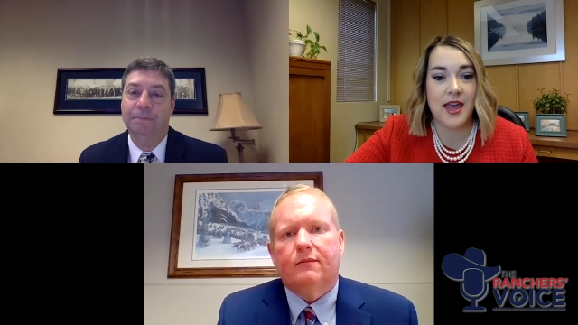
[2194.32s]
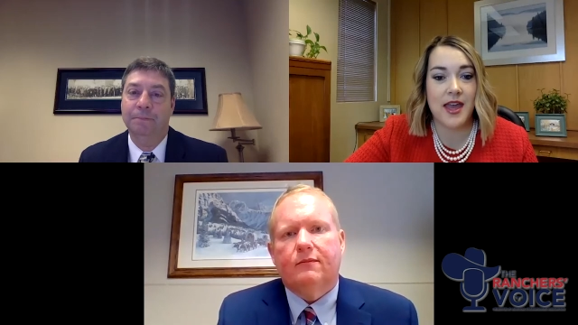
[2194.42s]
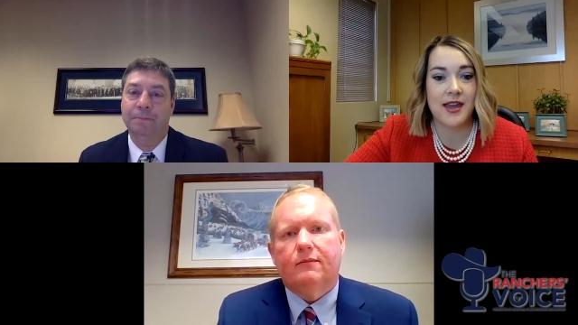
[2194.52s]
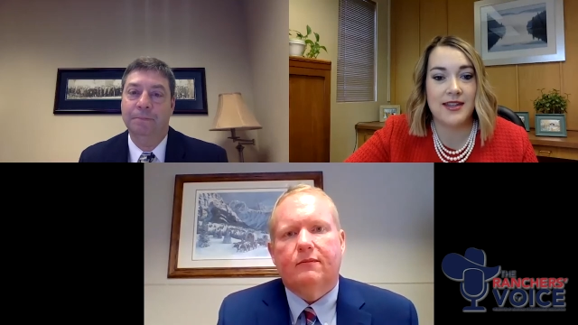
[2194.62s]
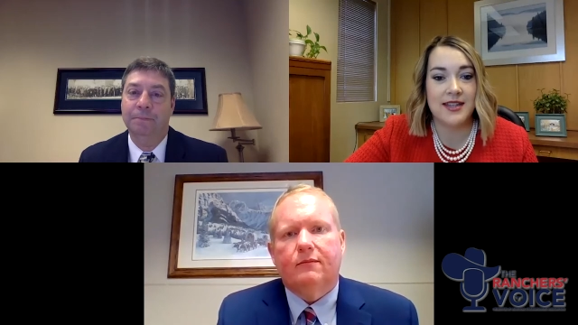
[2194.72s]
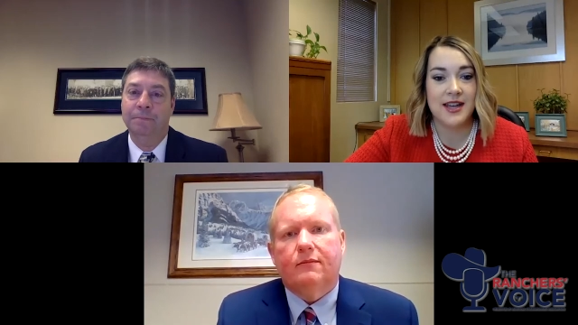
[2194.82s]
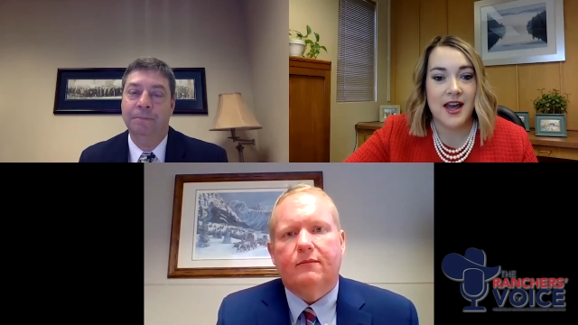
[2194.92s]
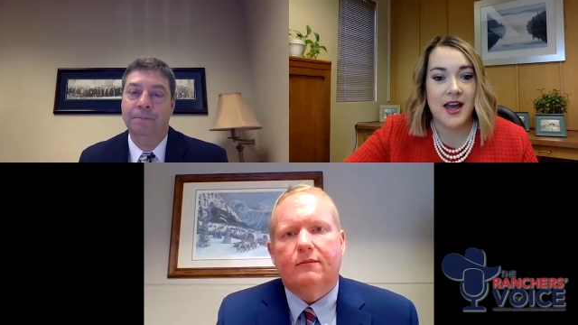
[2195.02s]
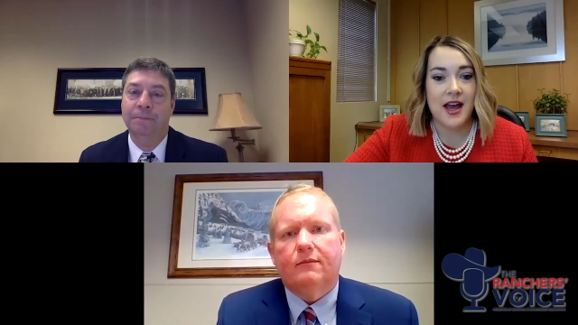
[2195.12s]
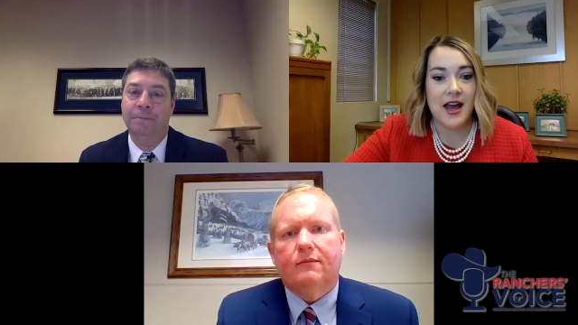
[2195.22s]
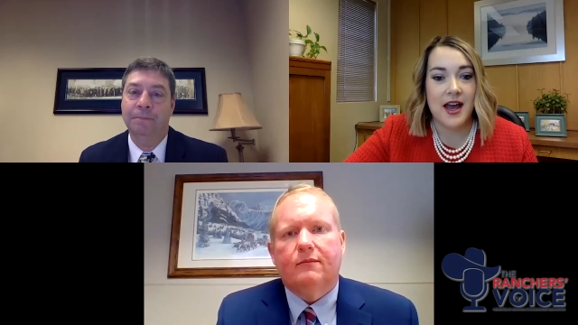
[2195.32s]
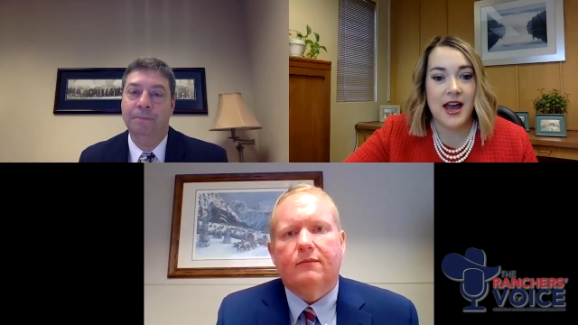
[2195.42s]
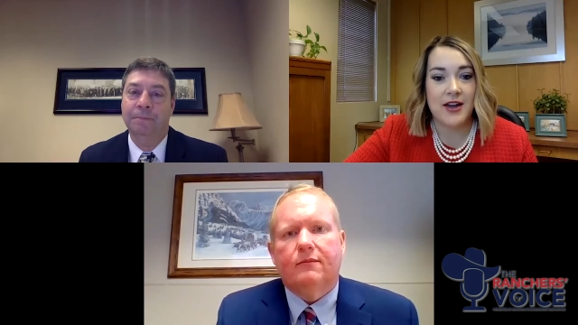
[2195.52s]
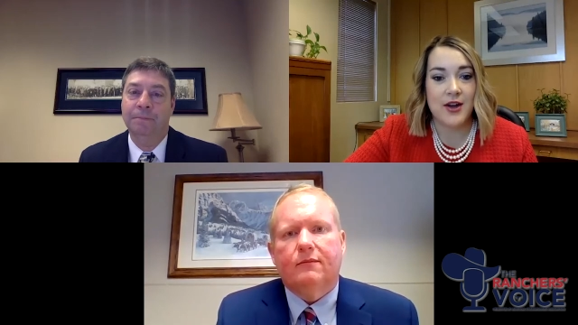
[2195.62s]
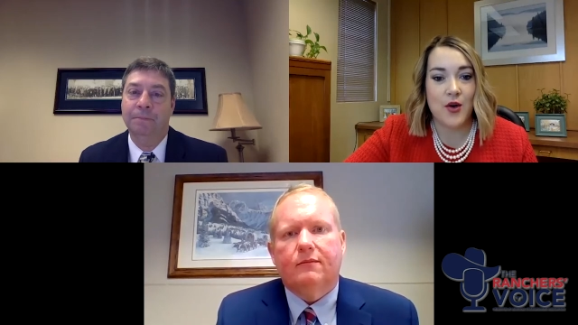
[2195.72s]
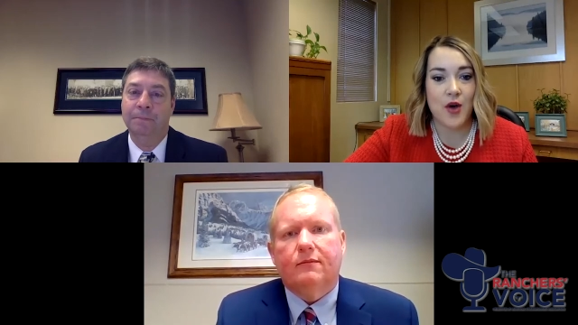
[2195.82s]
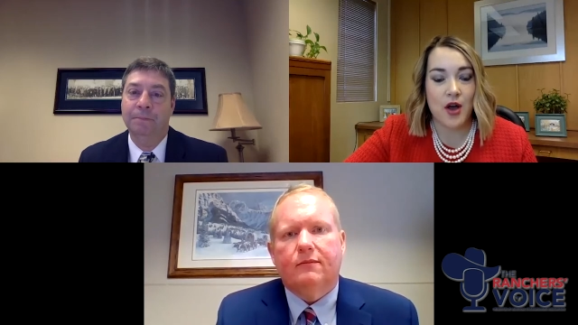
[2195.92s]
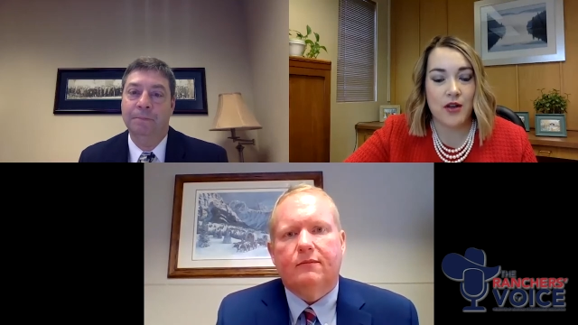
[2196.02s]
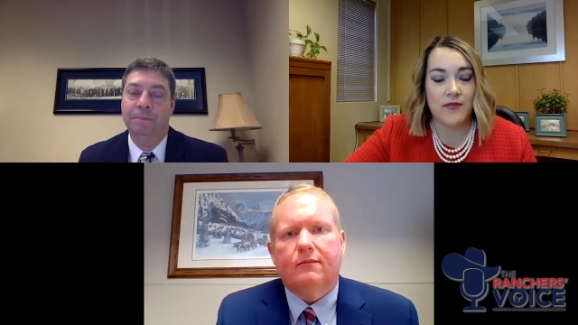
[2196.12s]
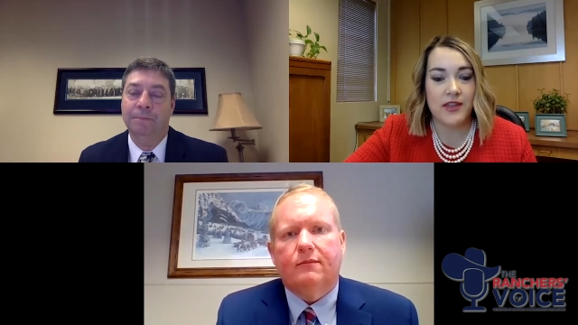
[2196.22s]
Speaker 1: And uh, I know
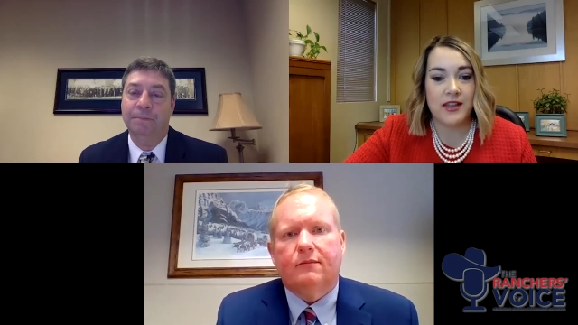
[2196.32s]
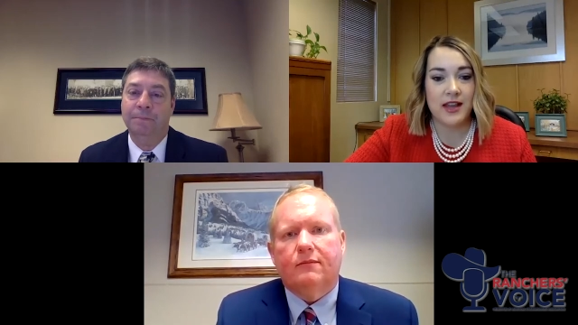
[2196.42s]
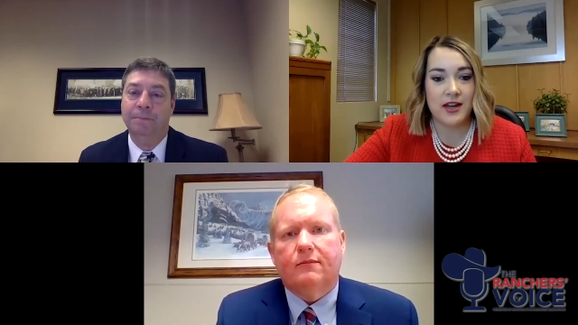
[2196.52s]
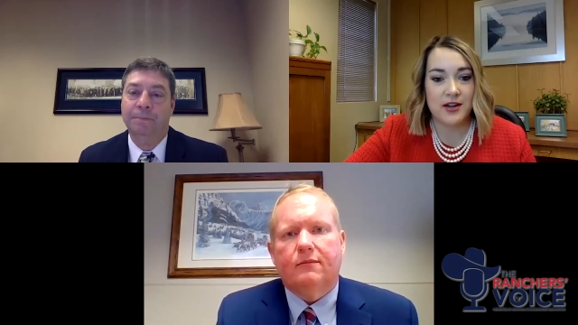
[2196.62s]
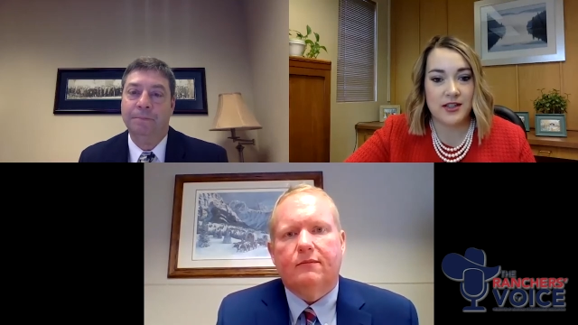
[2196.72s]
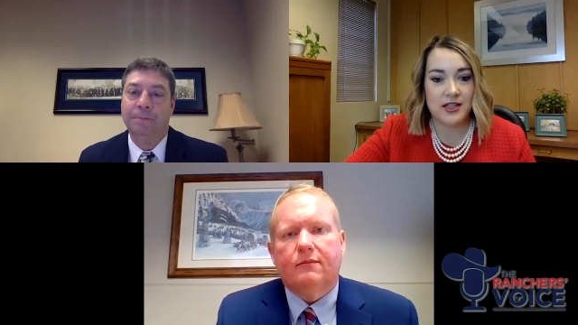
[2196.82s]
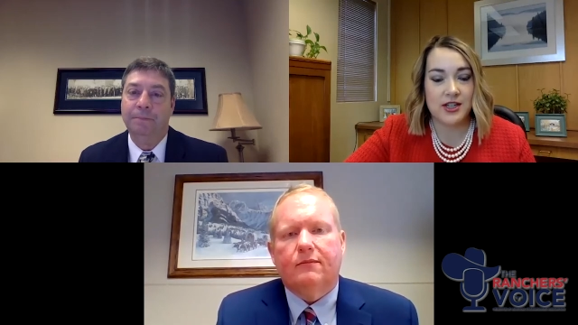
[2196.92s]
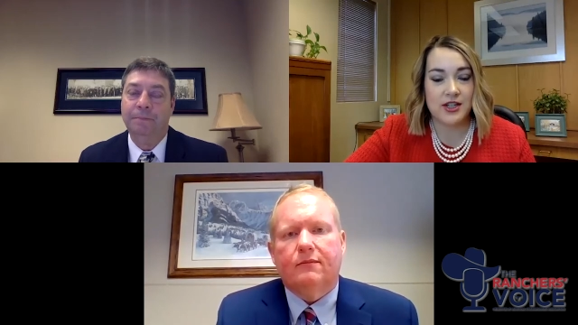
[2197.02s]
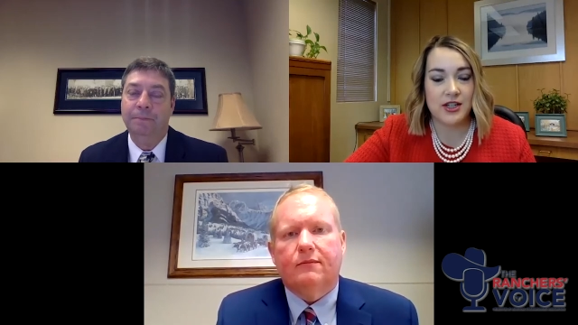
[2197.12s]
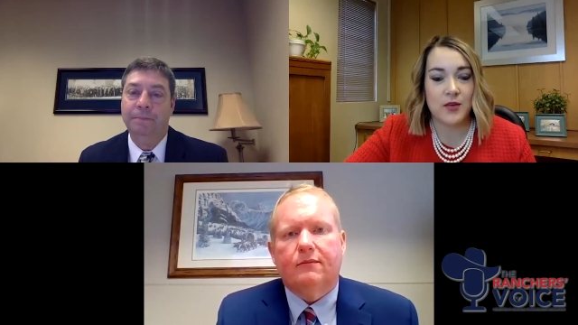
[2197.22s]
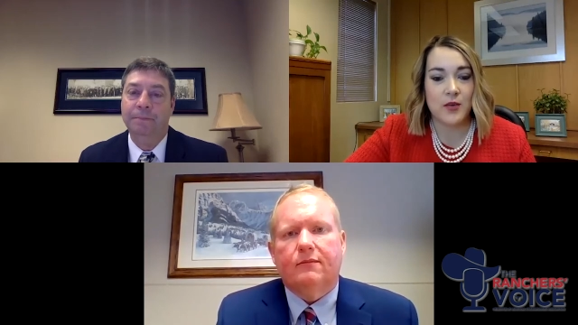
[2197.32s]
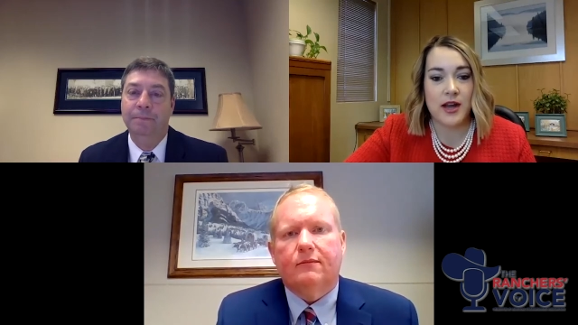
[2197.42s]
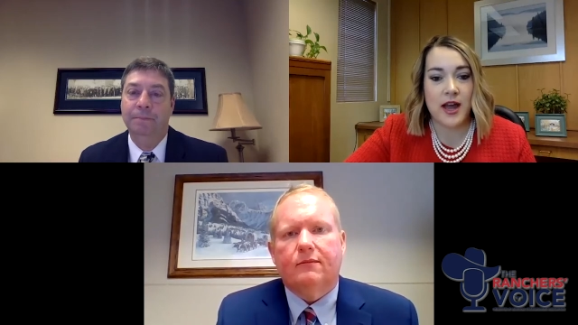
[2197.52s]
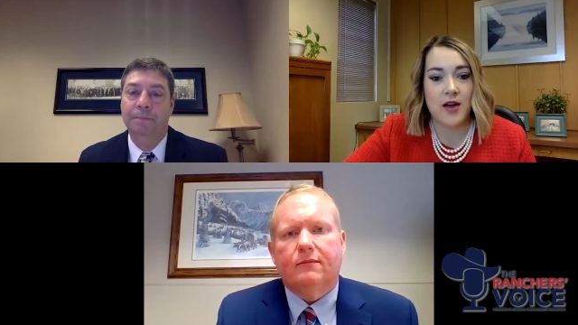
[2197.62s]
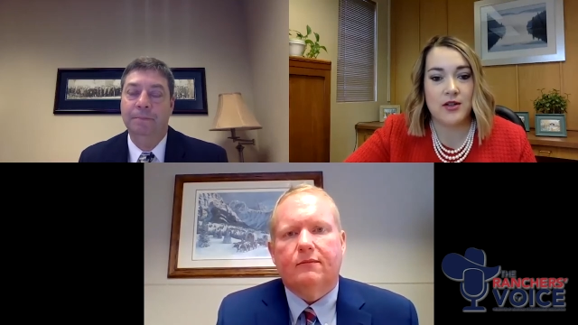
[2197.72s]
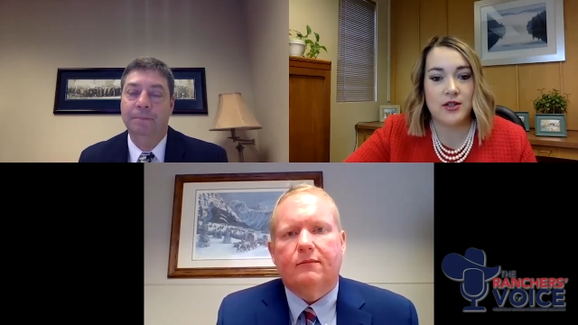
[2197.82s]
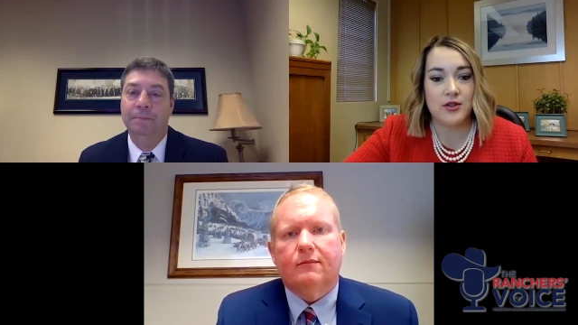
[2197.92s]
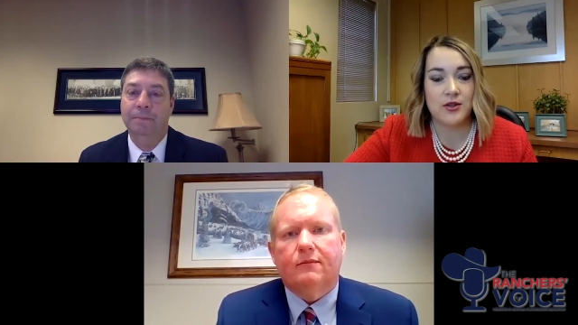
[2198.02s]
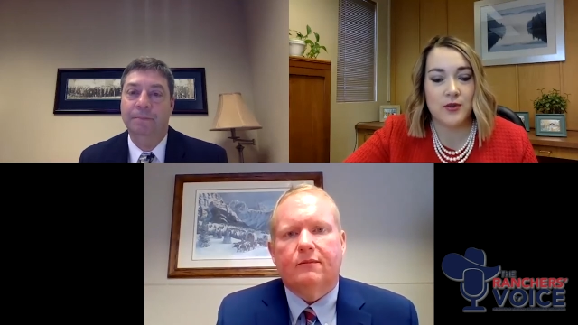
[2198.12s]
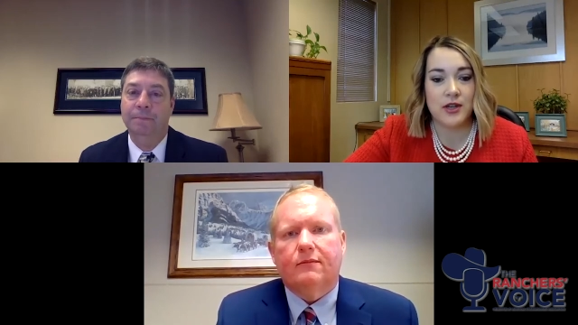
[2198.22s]
all of the letters initially went out
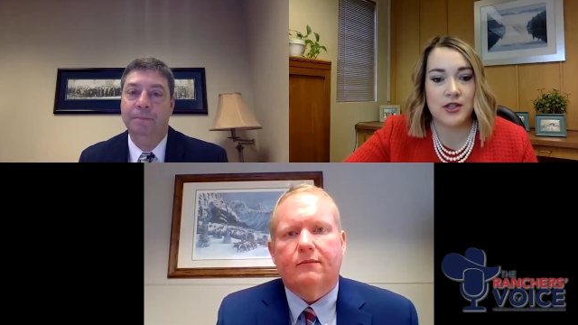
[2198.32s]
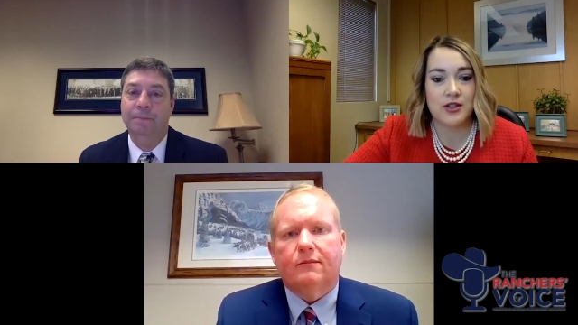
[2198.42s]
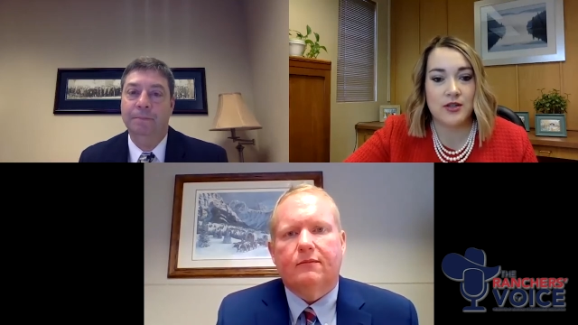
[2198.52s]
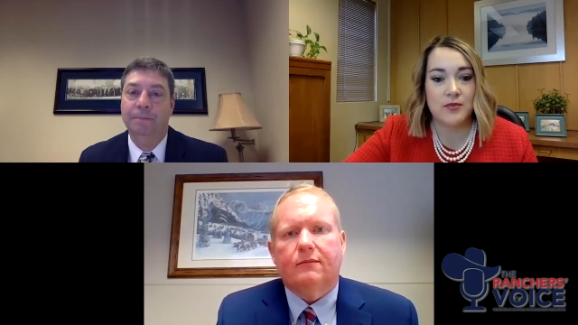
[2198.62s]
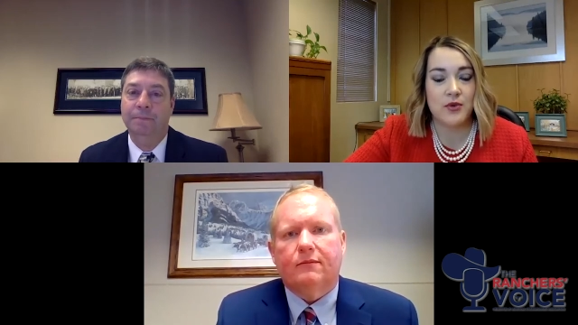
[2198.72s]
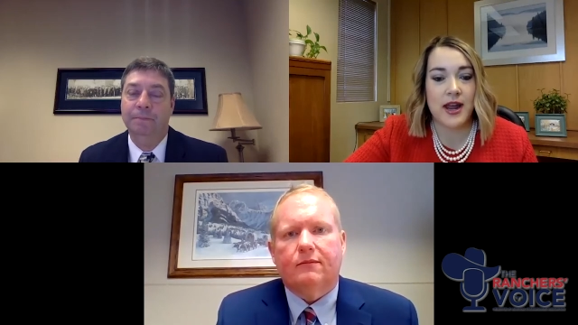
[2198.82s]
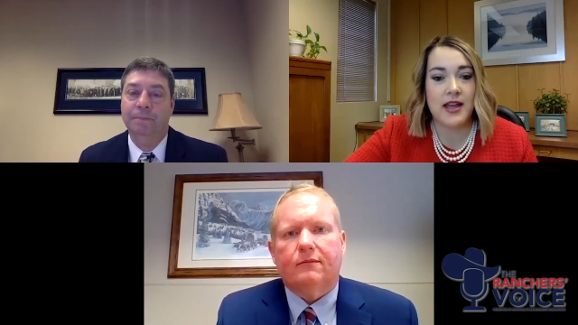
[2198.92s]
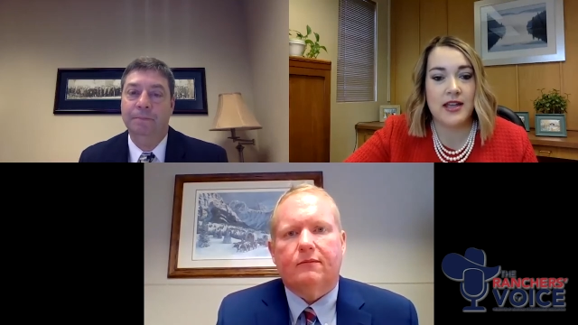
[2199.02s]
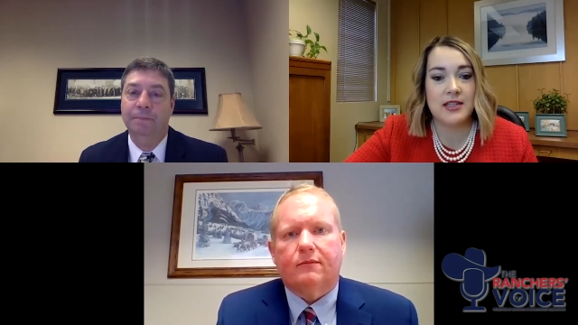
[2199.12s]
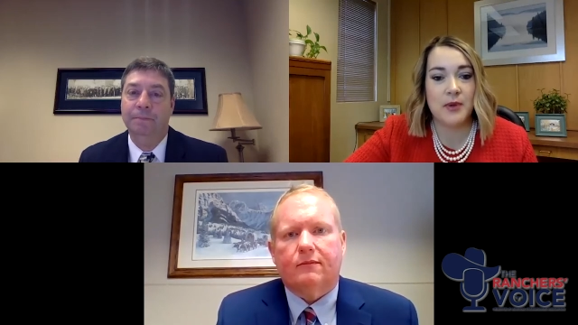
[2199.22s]
to registered brands,